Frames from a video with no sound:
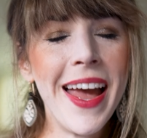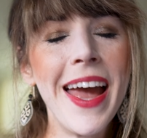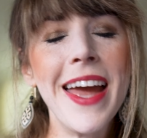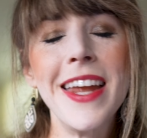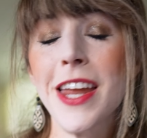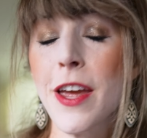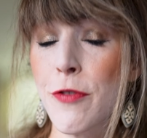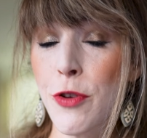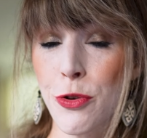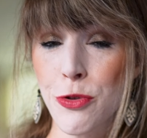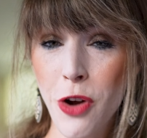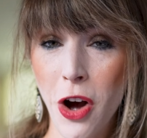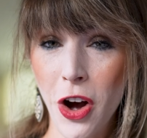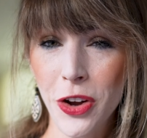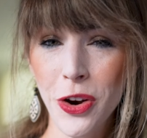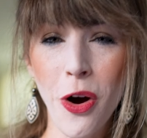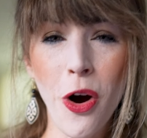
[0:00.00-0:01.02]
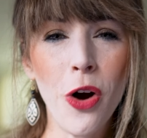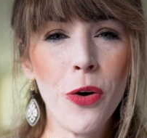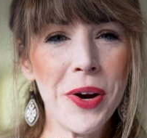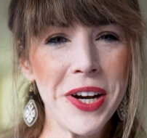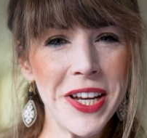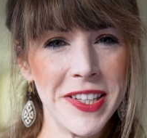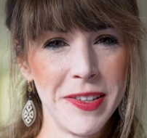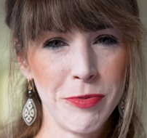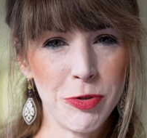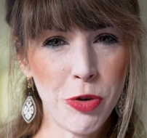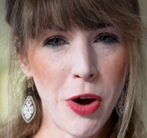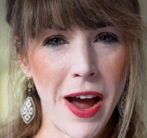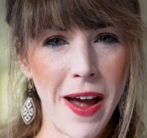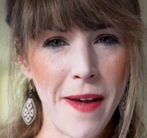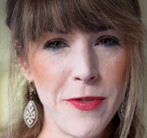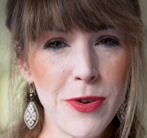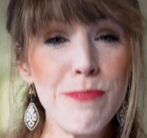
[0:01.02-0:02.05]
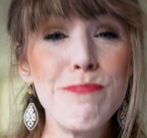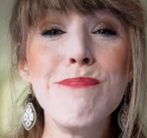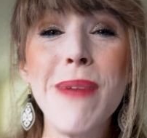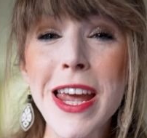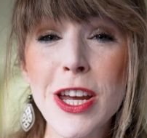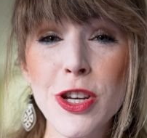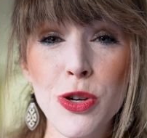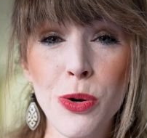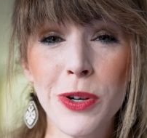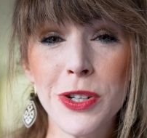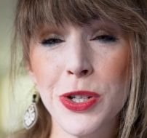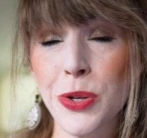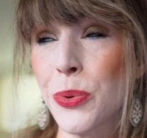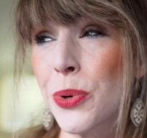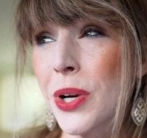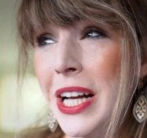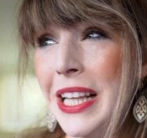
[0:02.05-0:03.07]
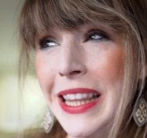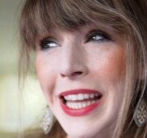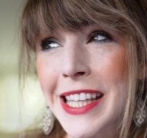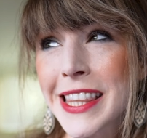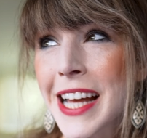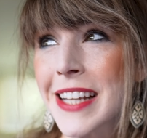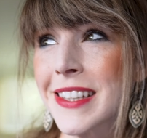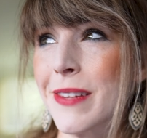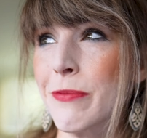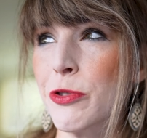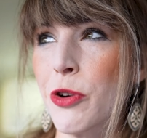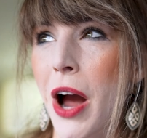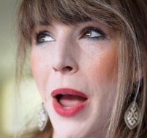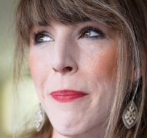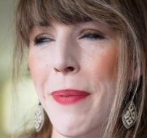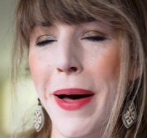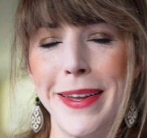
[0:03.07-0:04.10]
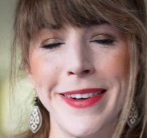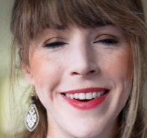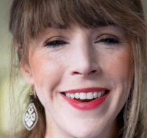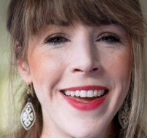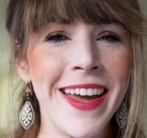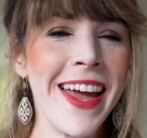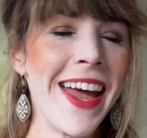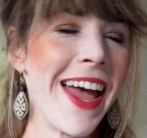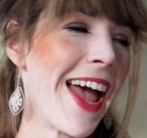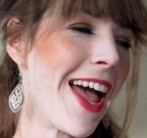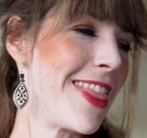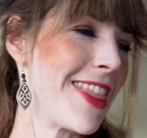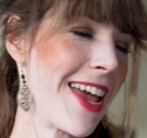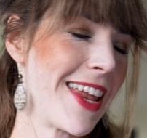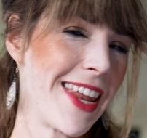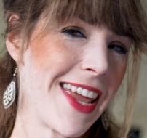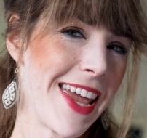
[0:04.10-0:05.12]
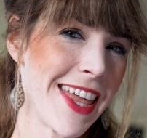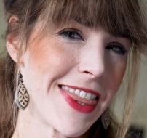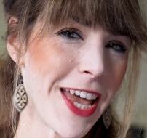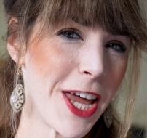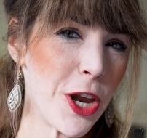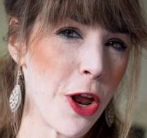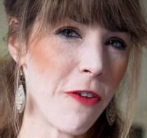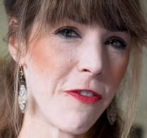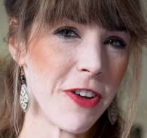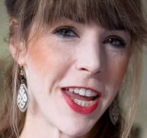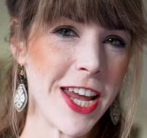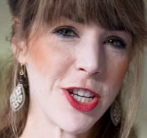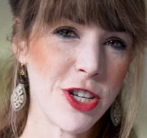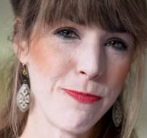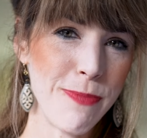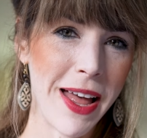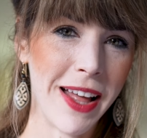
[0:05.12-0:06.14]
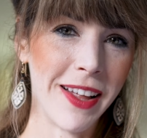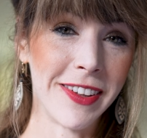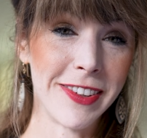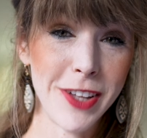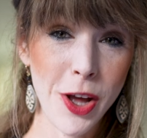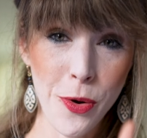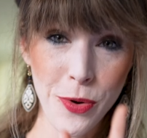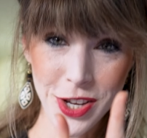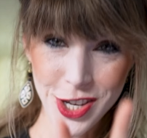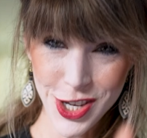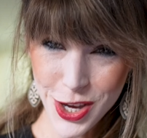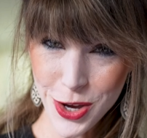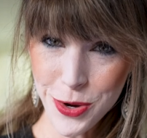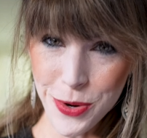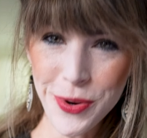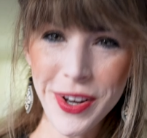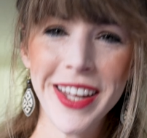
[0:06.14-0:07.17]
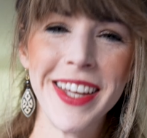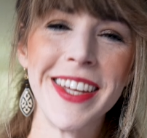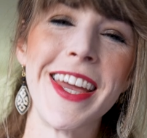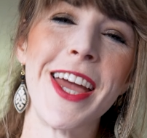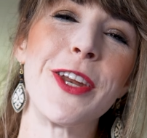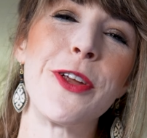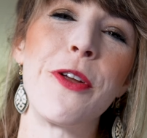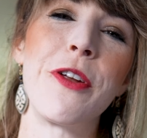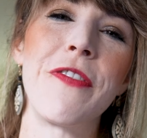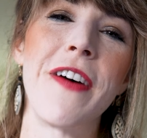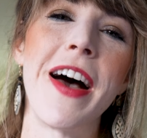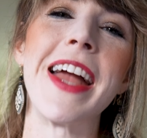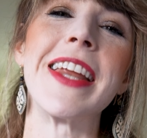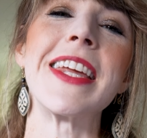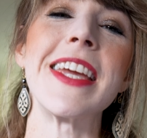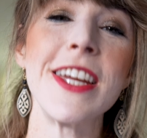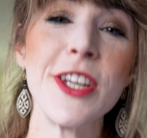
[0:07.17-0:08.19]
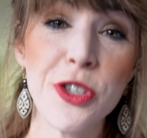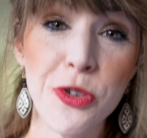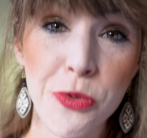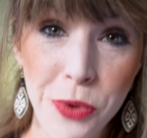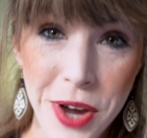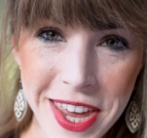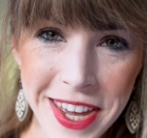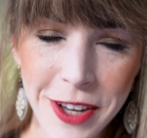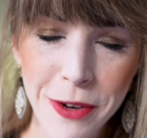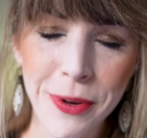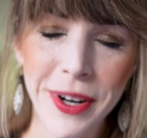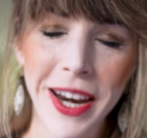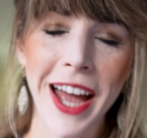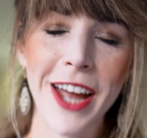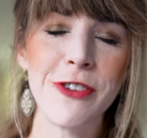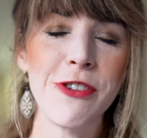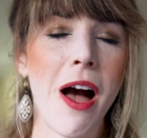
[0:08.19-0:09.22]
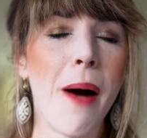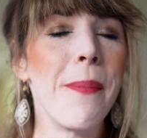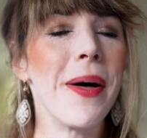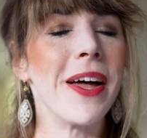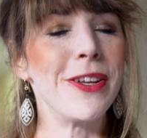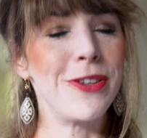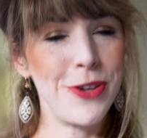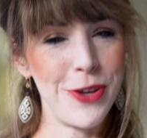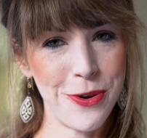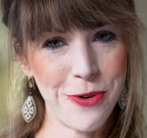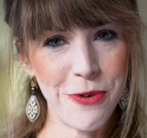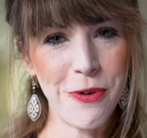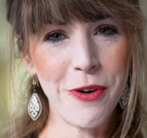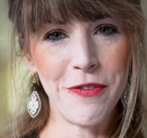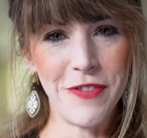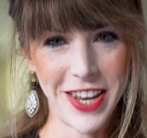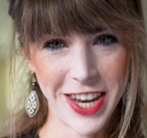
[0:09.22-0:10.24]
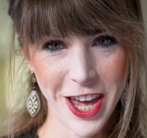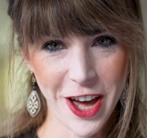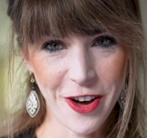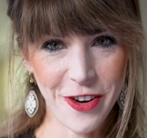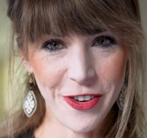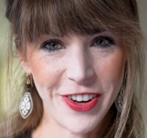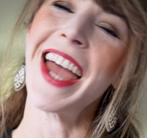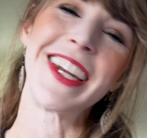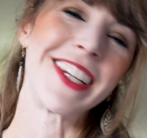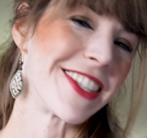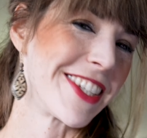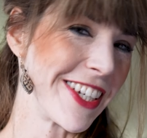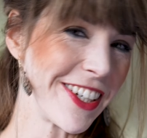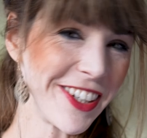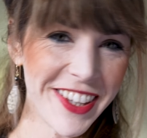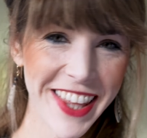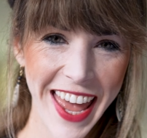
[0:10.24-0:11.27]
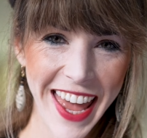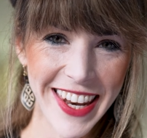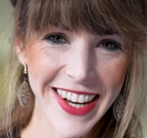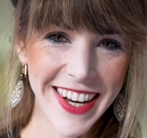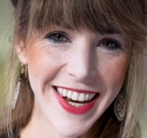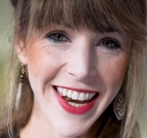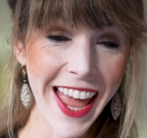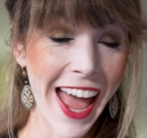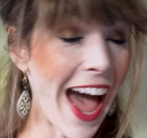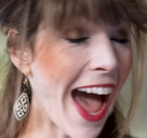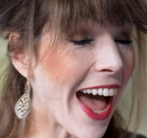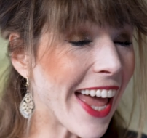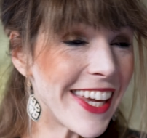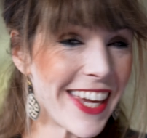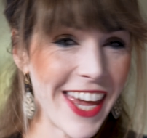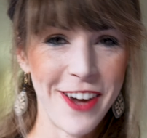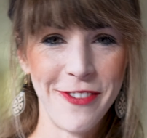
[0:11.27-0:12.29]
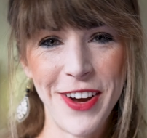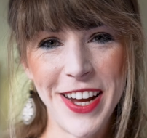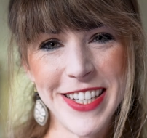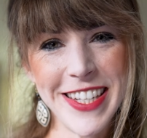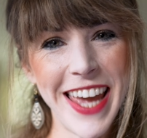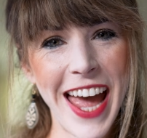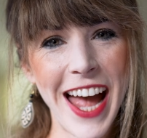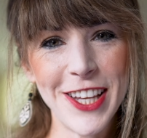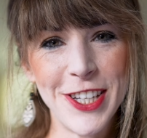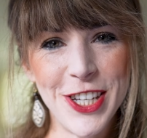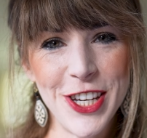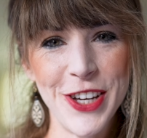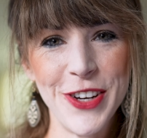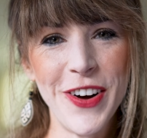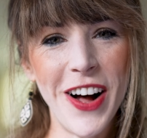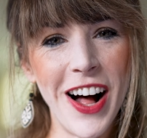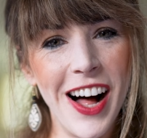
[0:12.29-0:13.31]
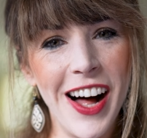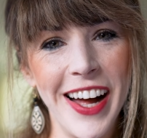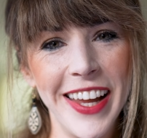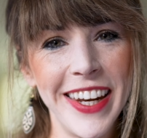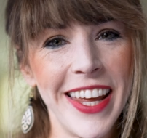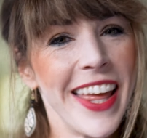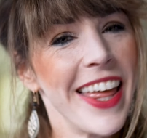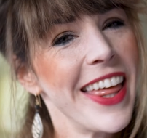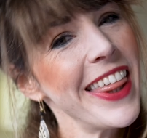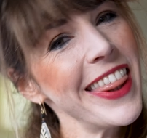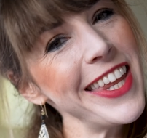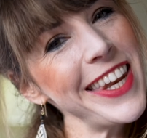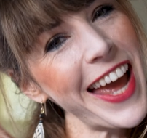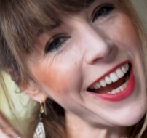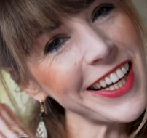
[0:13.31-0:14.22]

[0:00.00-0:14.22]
And if you're not already subscribed, make sure to click that subscribe button and then hit that notification bell so you get notified each week when I drop a new video. And until then, I can't wait to catch you on the